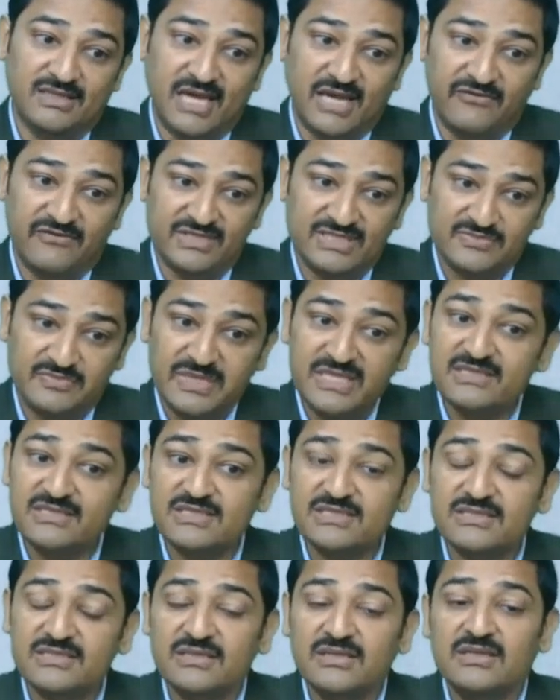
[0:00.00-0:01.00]

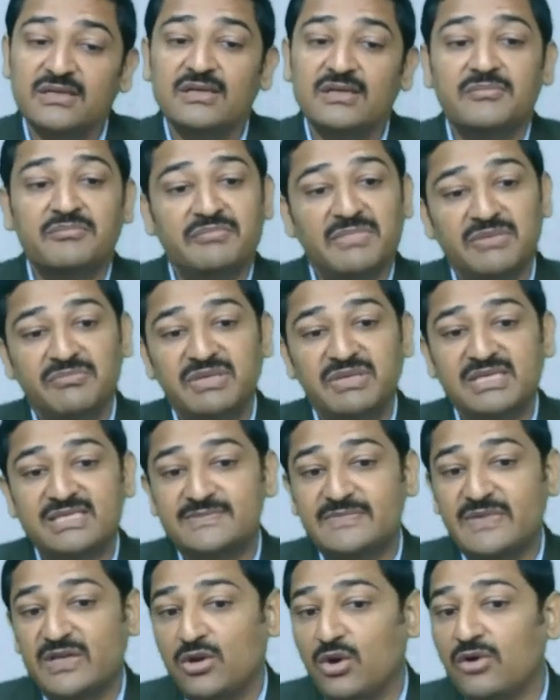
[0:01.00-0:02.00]
divestment, maybe
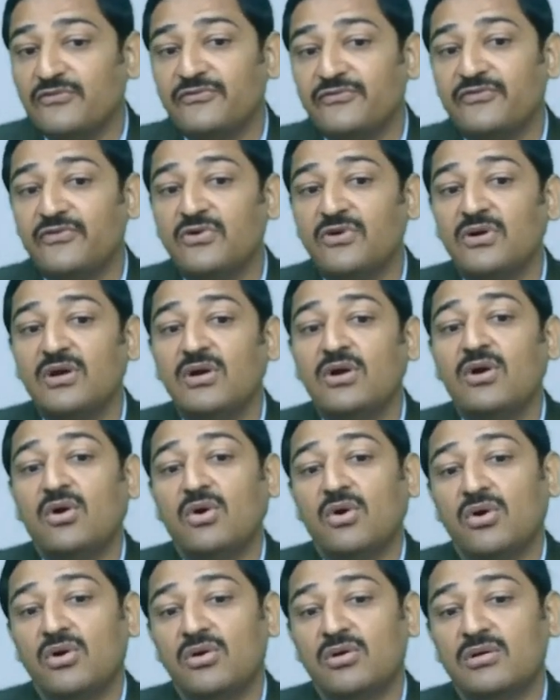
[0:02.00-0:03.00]
spin-off,
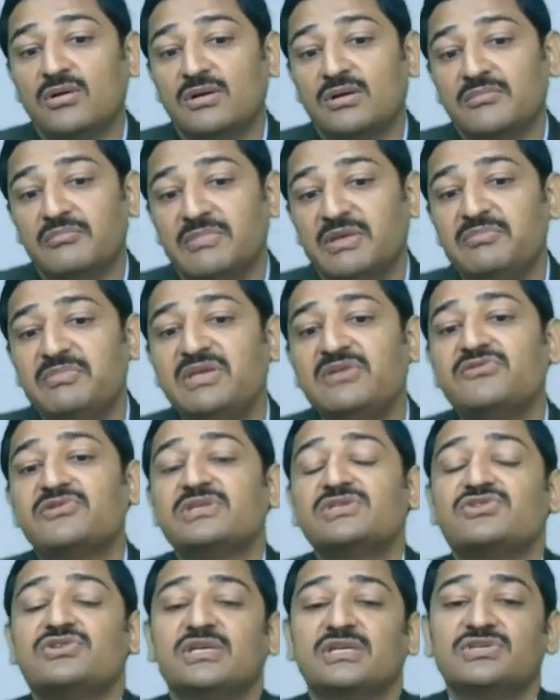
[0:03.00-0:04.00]
or maybe
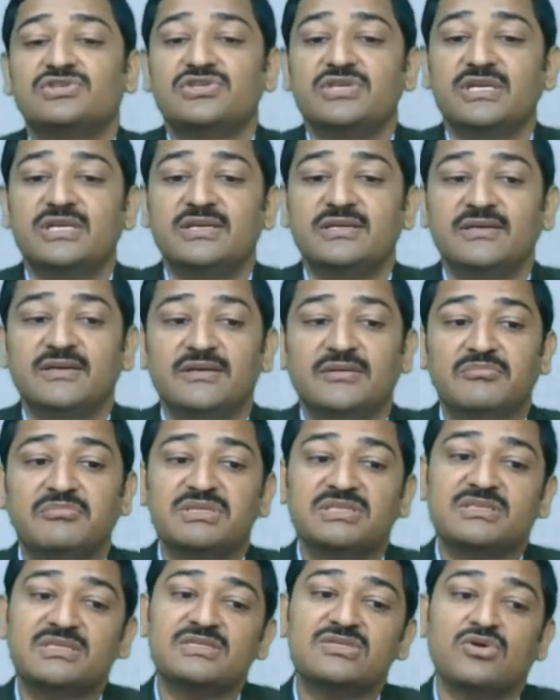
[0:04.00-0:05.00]
restructuring
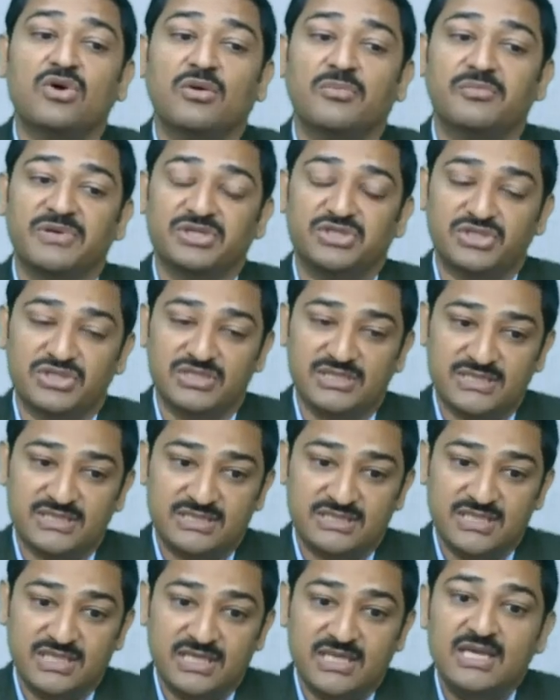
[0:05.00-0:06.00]
business
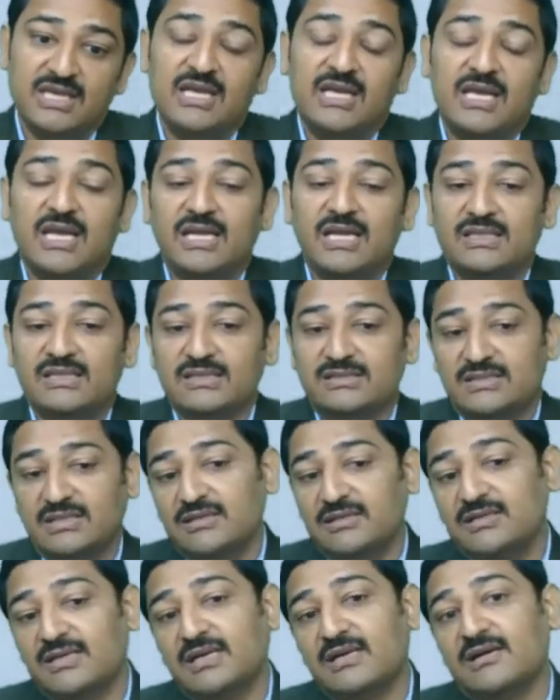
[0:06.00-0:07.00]
operations. And the
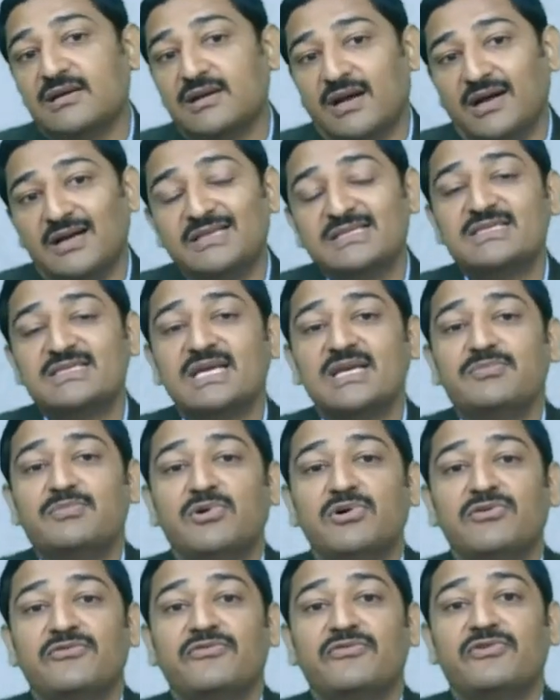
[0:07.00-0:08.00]
third and last
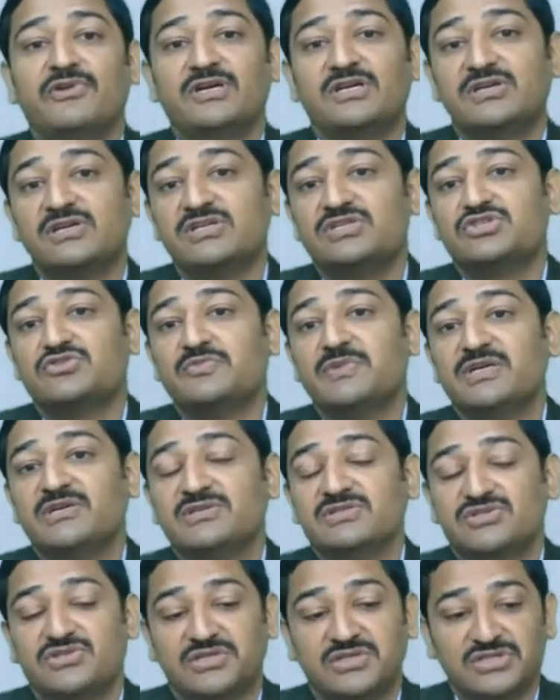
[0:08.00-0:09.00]
type of
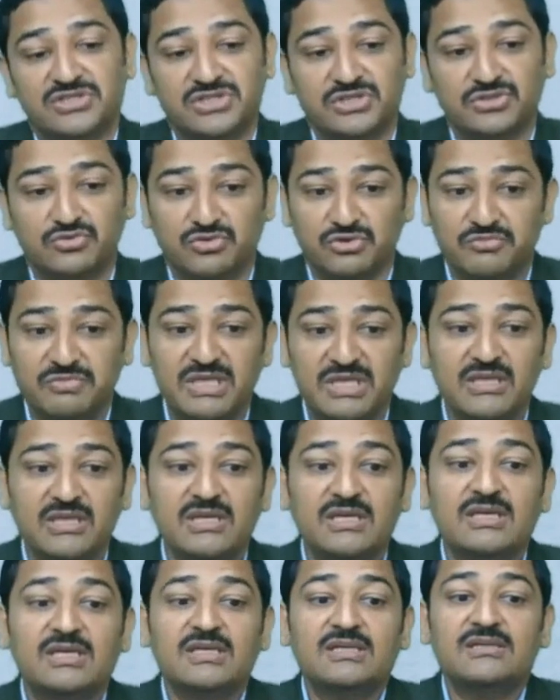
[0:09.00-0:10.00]
retrenchment strategy could be
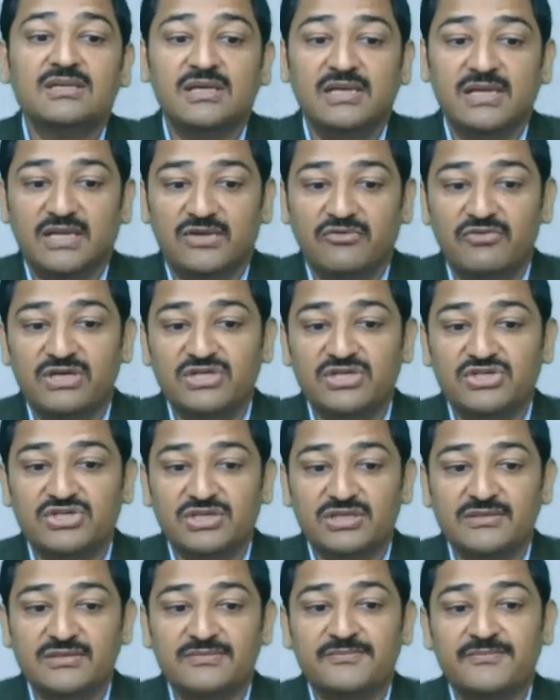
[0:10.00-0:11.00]
the
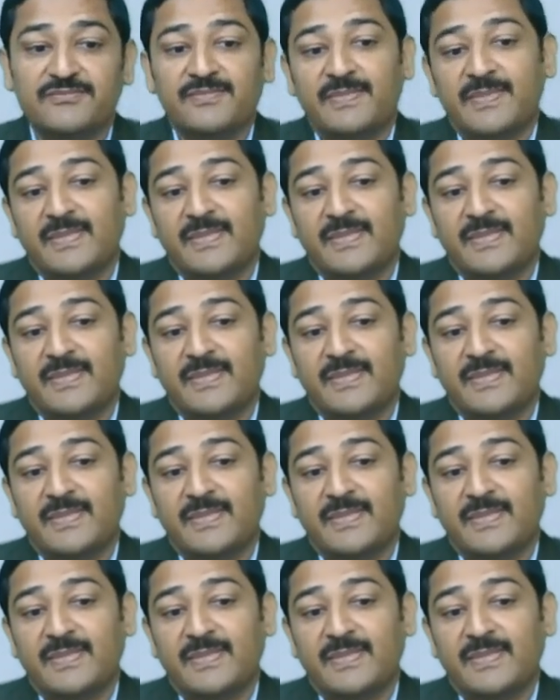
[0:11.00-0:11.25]
liquidation